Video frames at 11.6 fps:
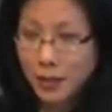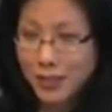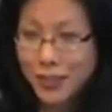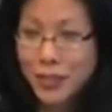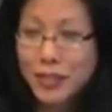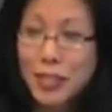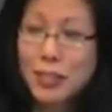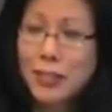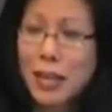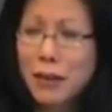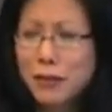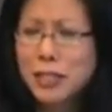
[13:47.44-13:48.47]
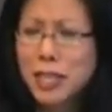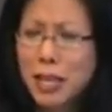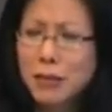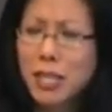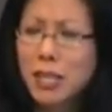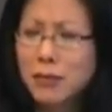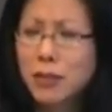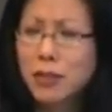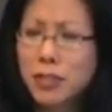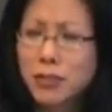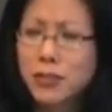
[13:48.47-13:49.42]
So he says, every time I have a
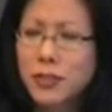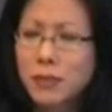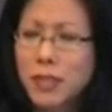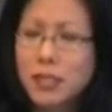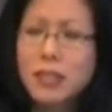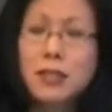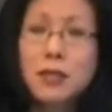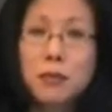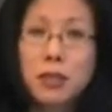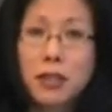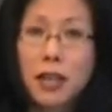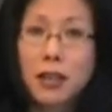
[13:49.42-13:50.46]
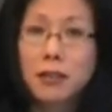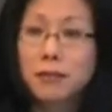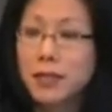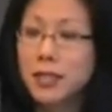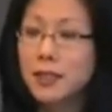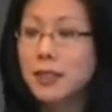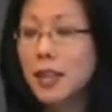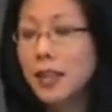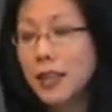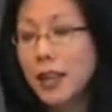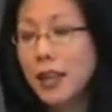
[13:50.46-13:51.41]
crush or something, it doesn't work out. He's
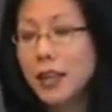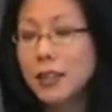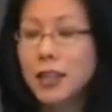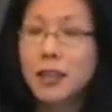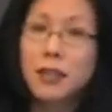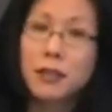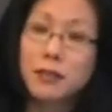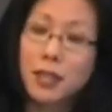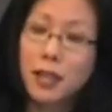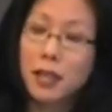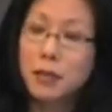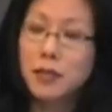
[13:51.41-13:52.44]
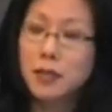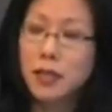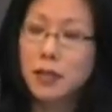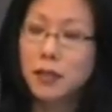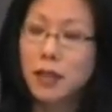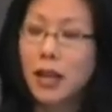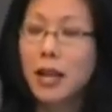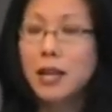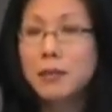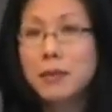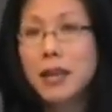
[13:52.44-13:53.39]
not gay, not enough time, etc.
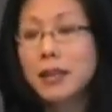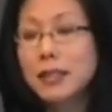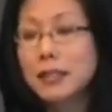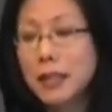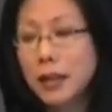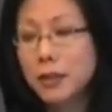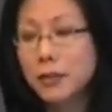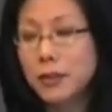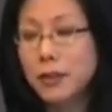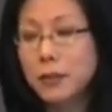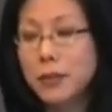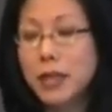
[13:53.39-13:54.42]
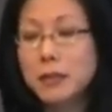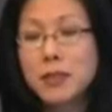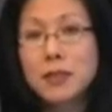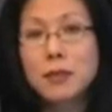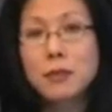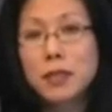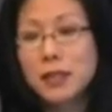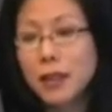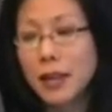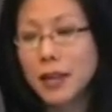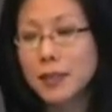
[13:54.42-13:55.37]
I'm not a downer, but I'm just
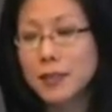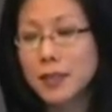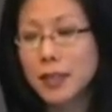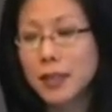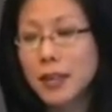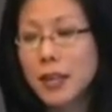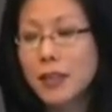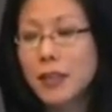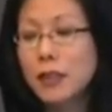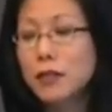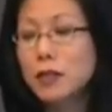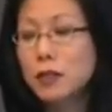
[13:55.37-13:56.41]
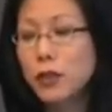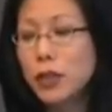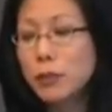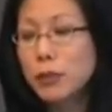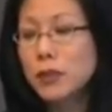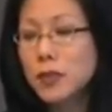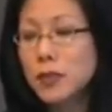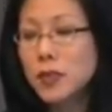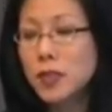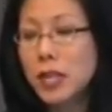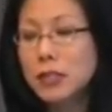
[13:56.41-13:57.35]
realizing that if a straight
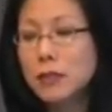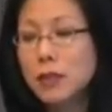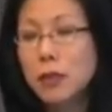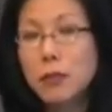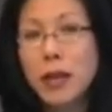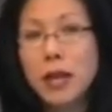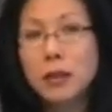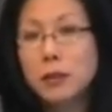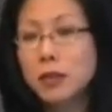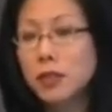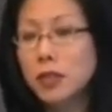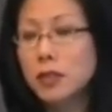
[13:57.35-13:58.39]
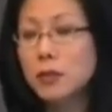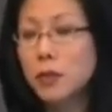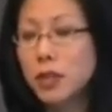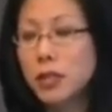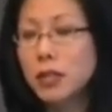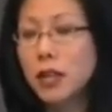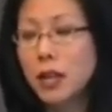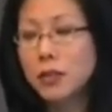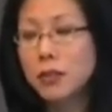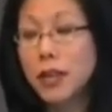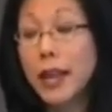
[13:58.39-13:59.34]
person's chance of compatibility is 1 in a
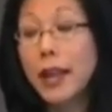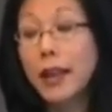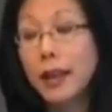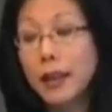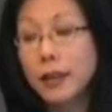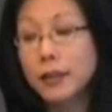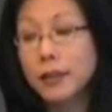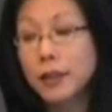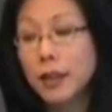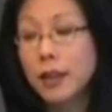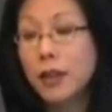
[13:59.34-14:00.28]
100 and